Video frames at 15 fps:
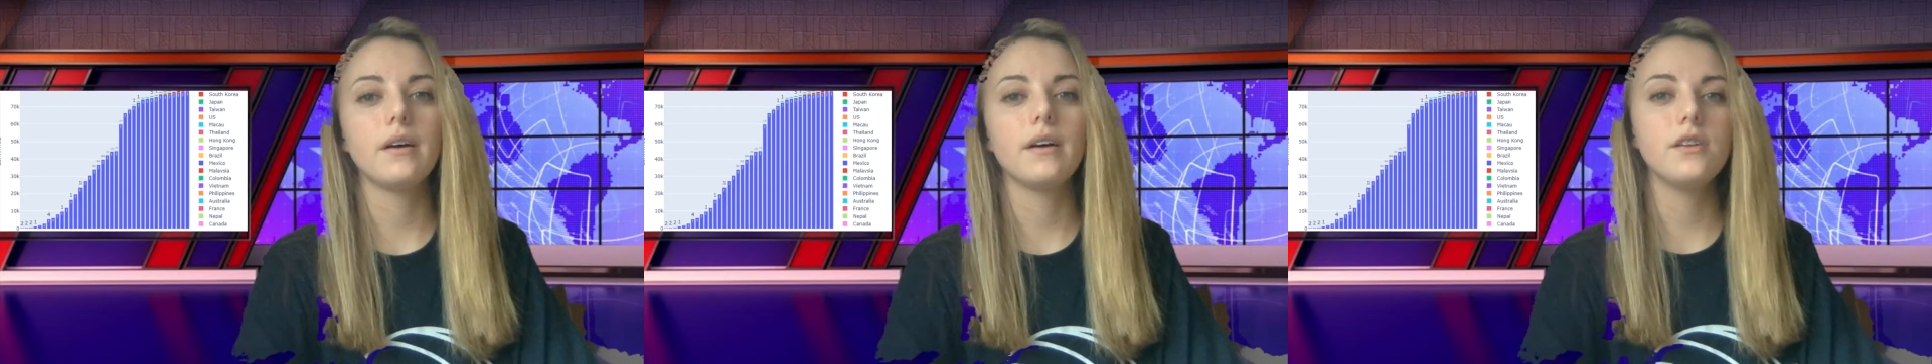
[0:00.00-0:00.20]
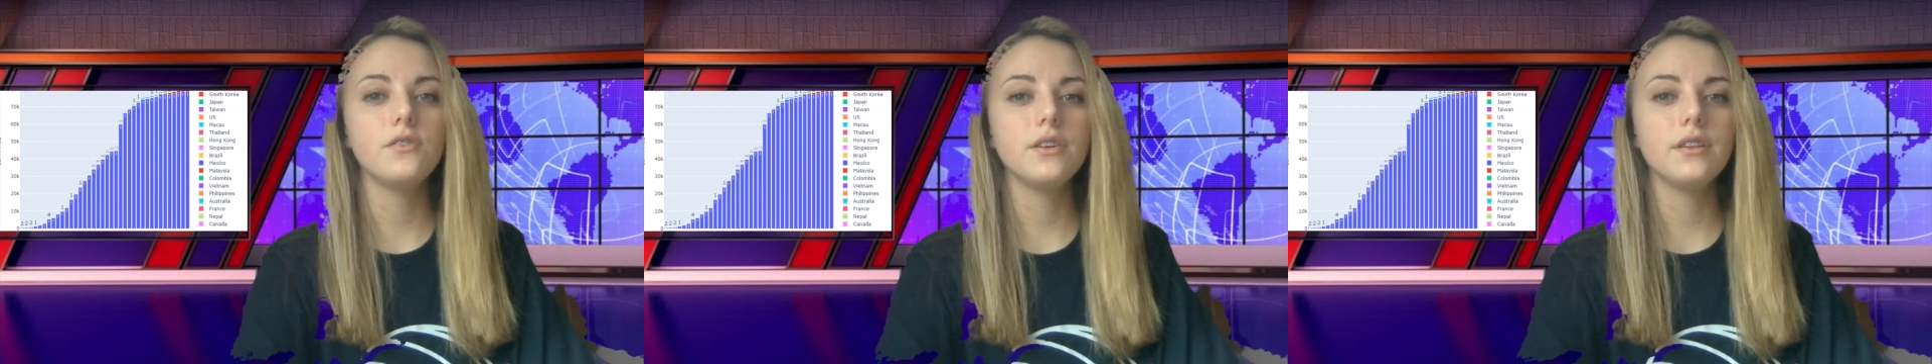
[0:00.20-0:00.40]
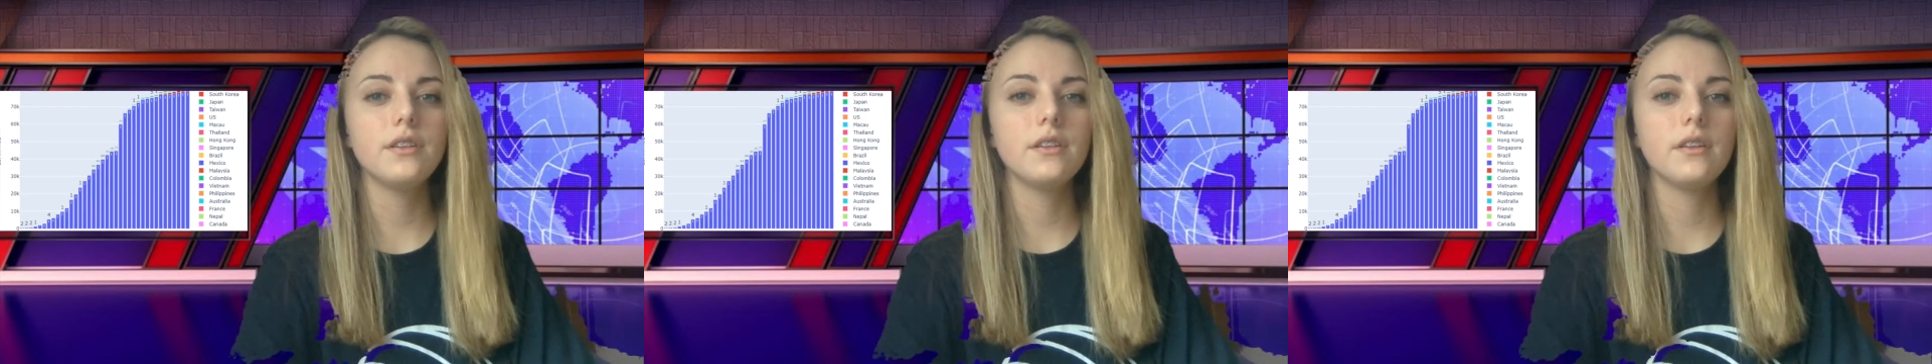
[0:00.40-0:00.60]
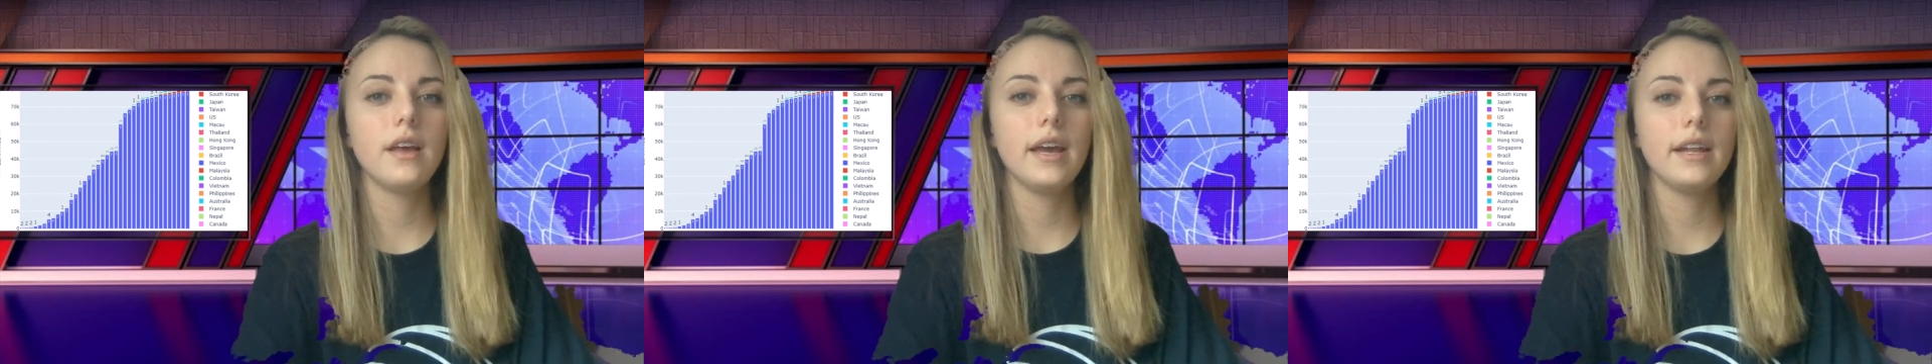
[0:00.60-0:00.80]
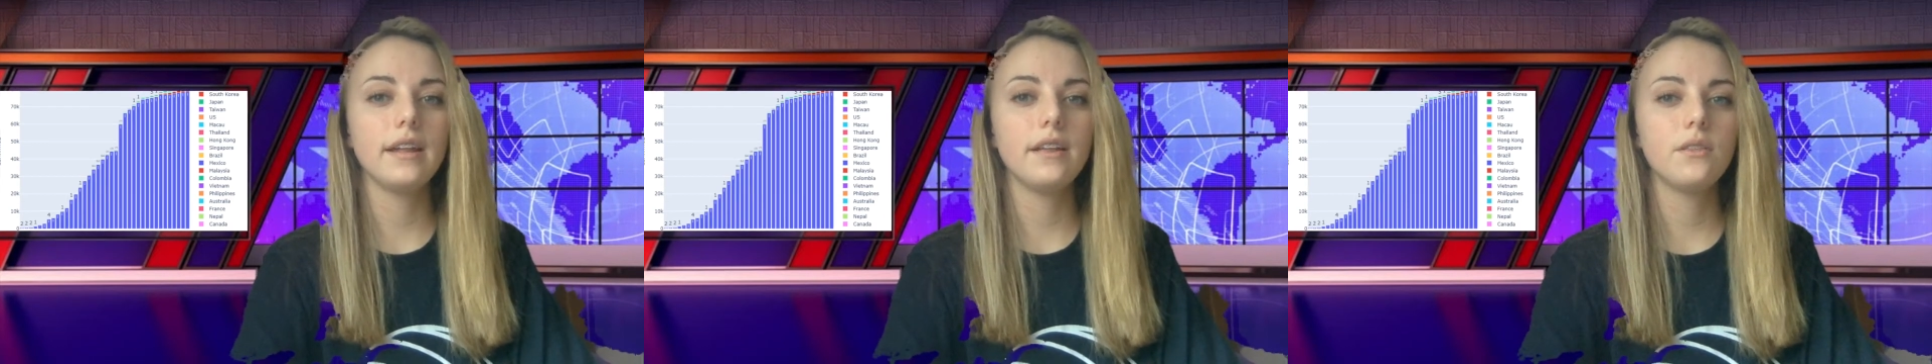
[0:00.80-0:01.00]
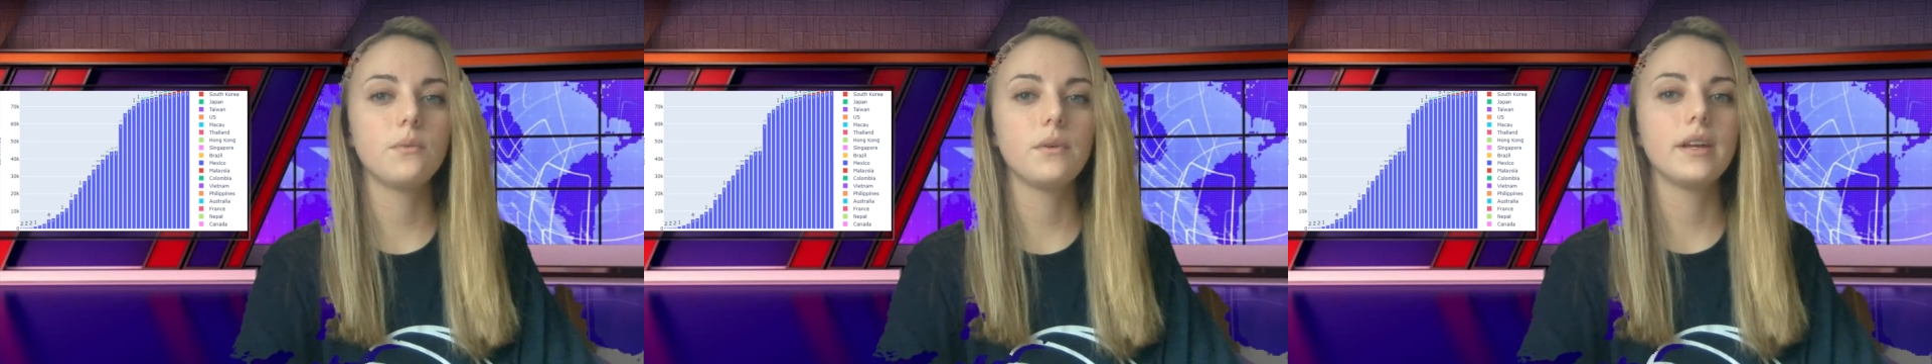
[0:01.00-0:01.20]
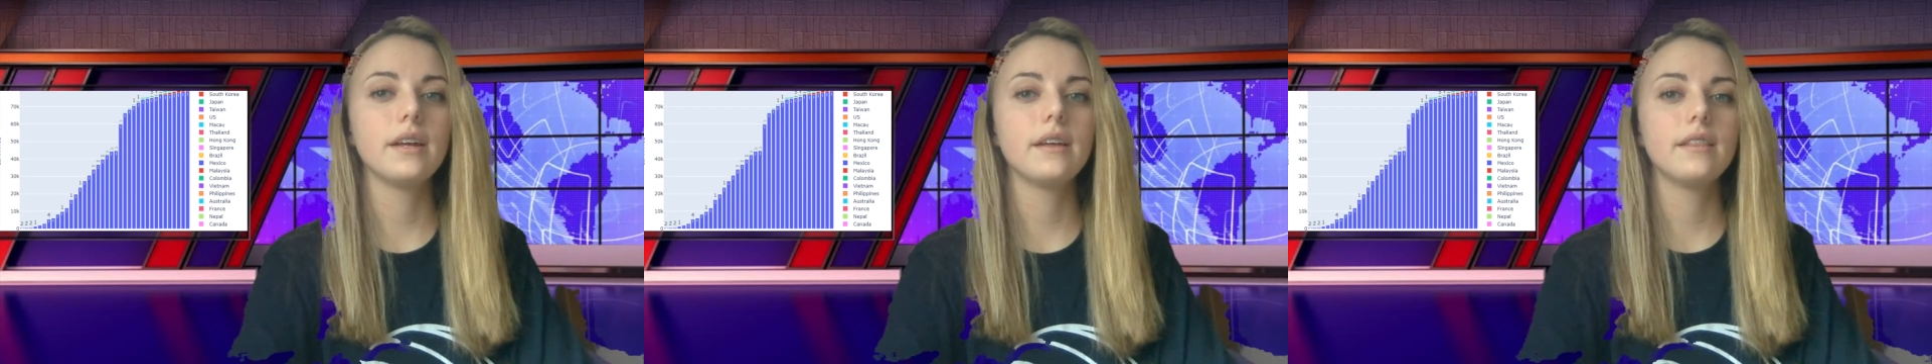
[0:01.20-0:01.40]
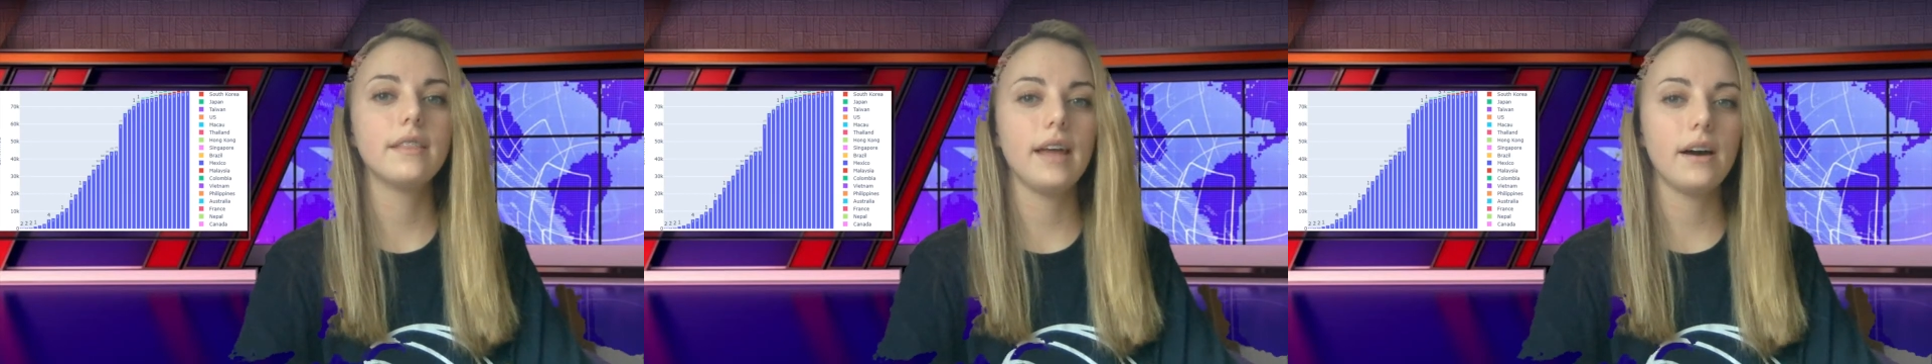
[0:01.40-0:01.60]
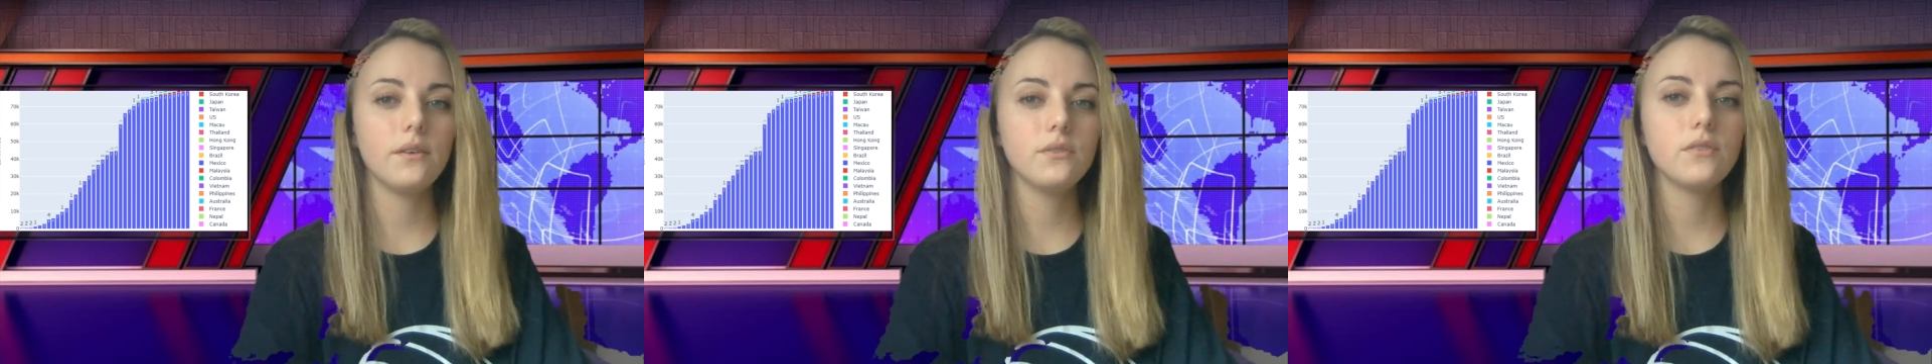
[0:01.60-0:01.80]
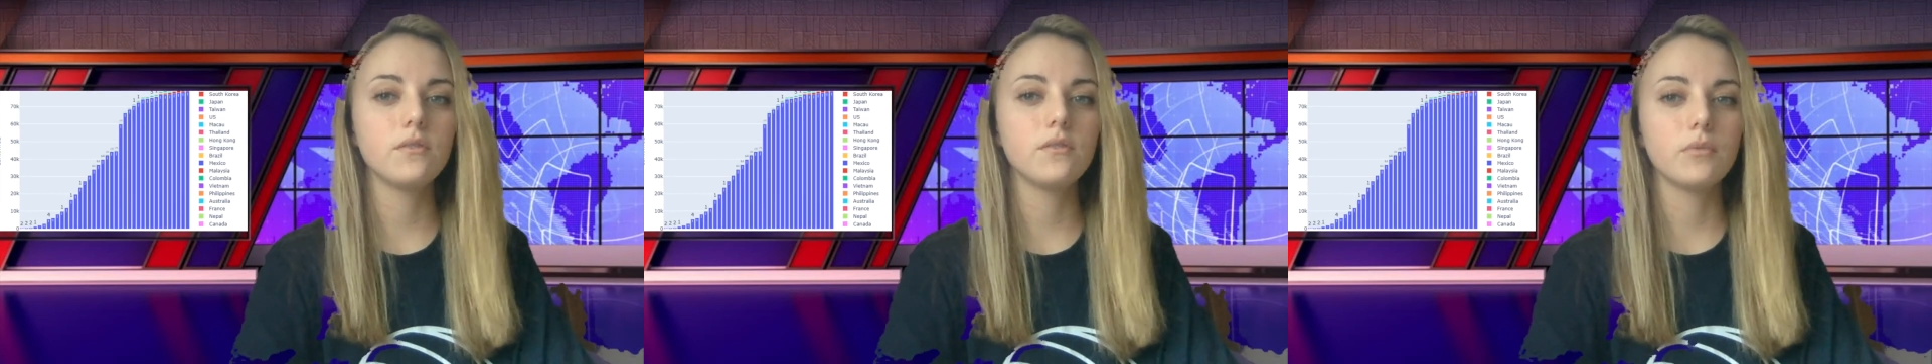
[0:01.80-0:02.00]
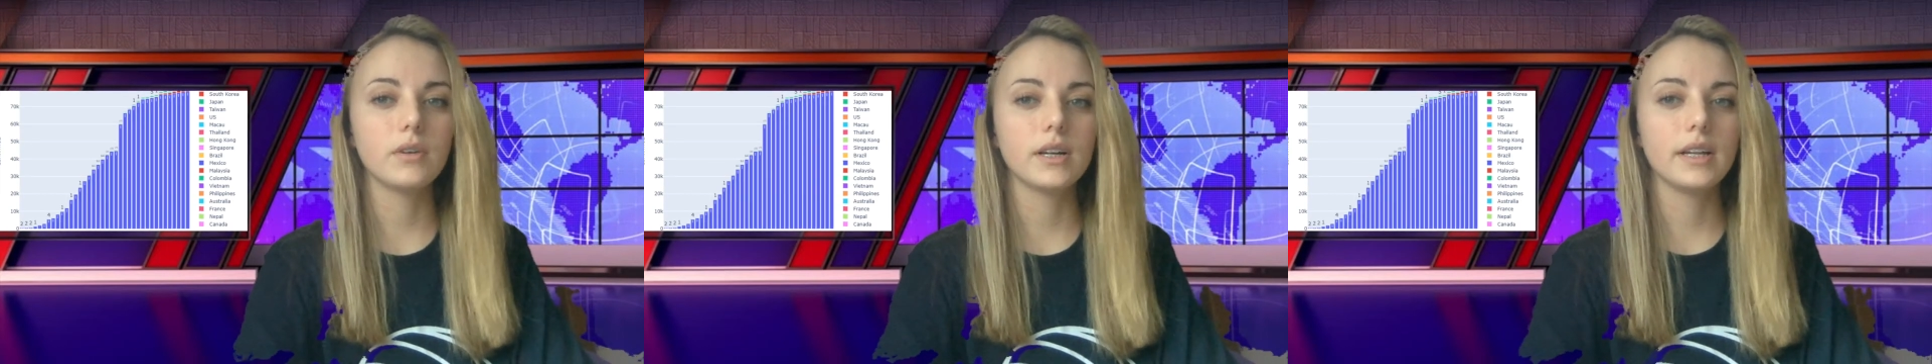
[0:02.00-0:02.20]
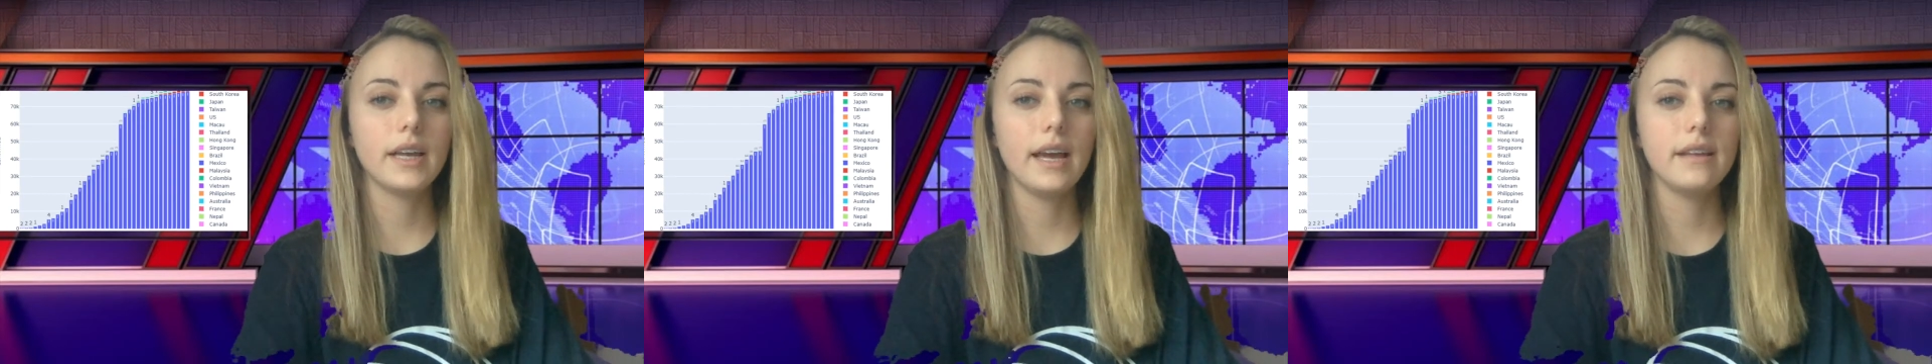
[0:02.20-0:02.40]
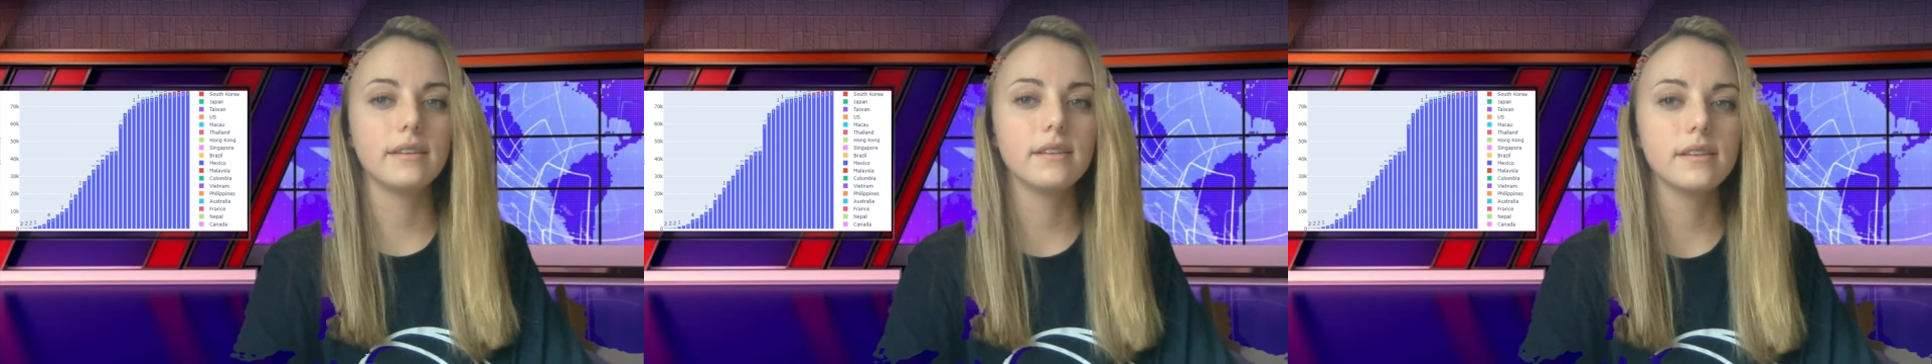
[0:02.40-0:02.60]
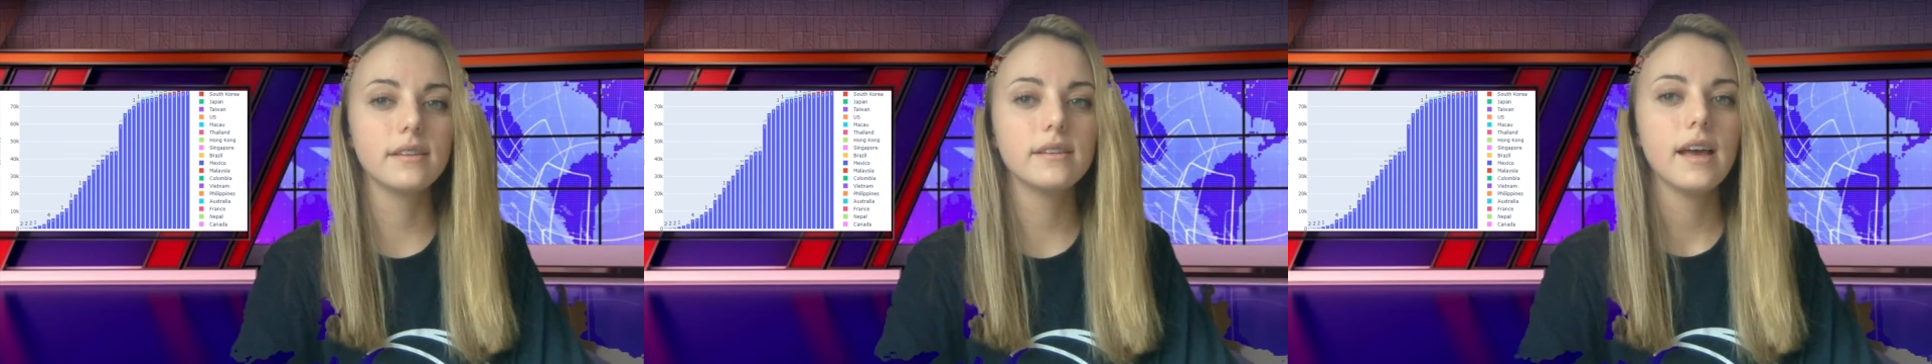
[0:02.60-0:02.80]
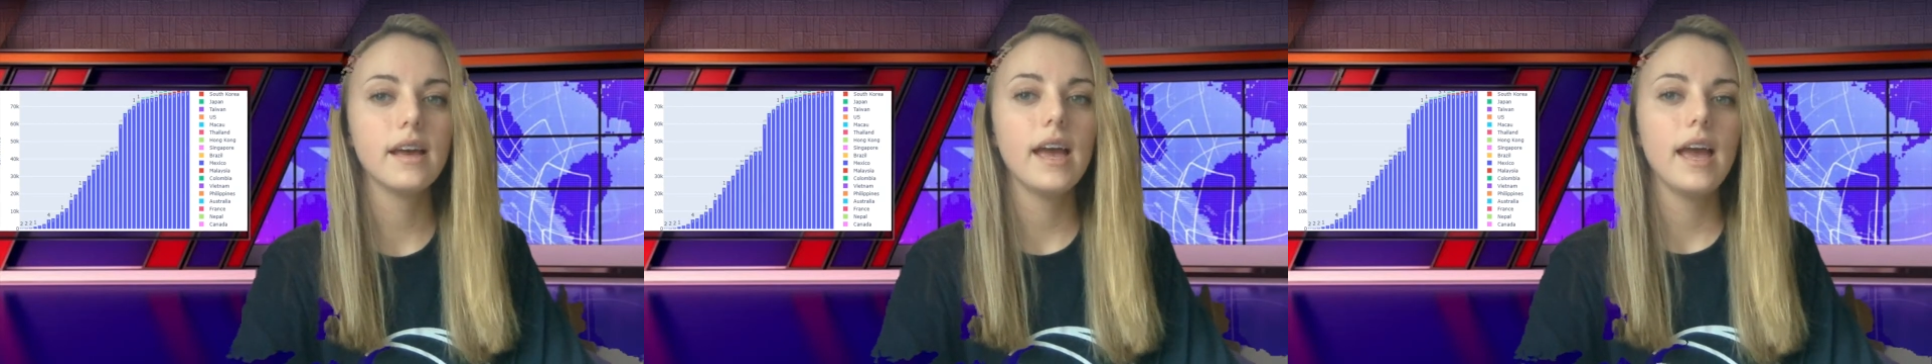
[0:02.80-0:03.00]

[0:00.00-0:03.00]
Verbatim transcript: 183,000 reported cases